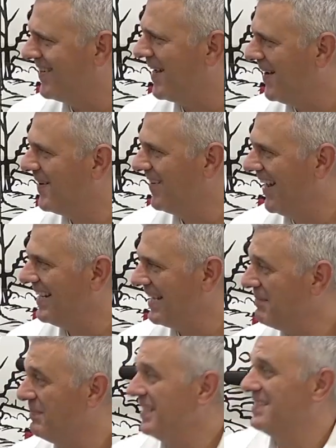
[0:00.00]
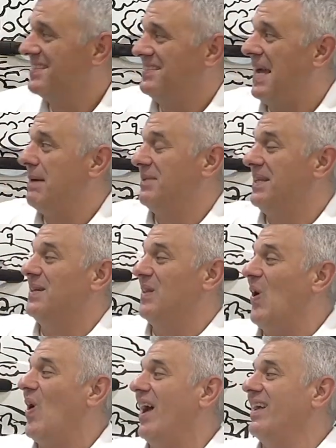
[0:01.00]
right? It means it's happening a
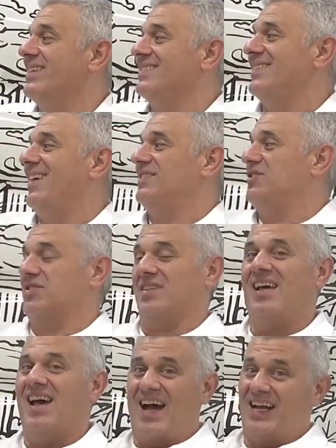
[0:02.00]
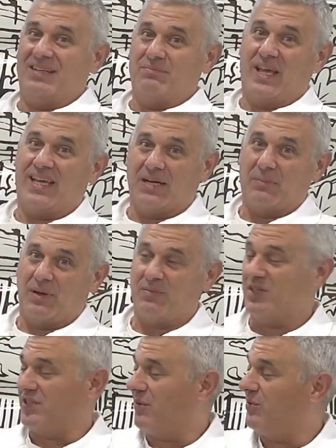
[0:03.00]
lot. It's not just, I didn't make up, I
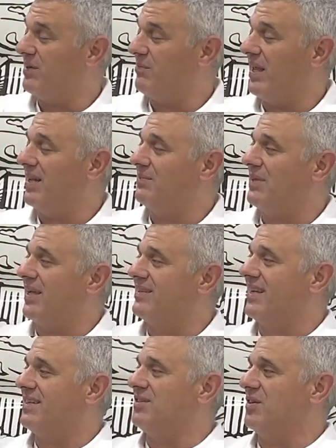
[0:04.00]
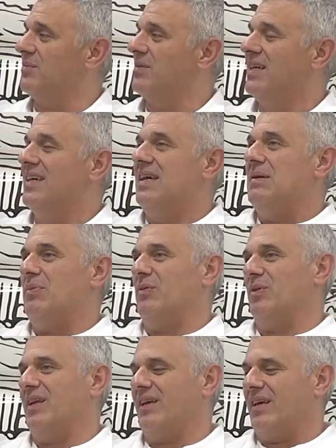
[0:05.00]
wish I would made up that term. But
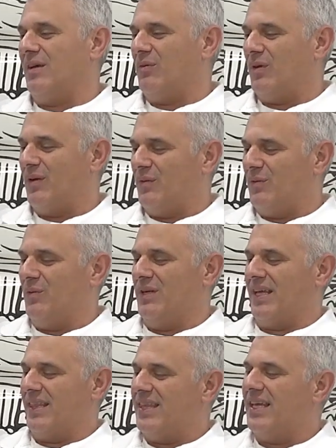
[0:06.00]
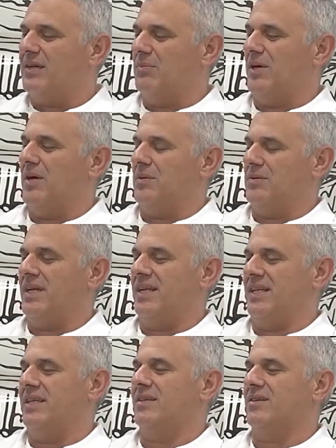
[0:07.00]
when I think about that
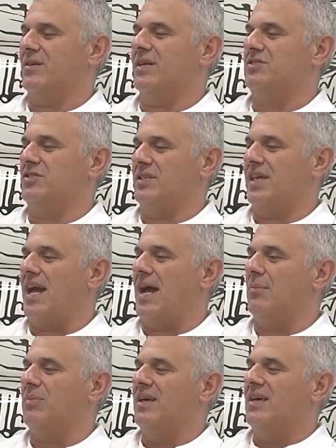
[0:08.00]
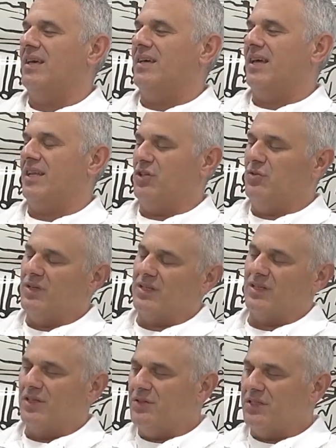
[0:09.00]
integration gap, and you had
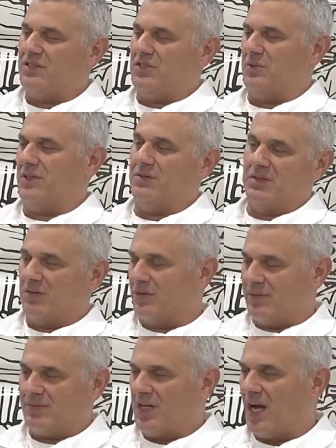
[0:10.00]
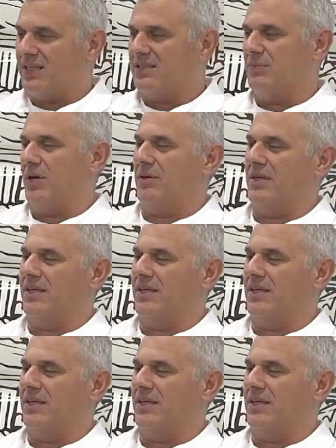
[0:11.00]
alluded to it, you had already talked about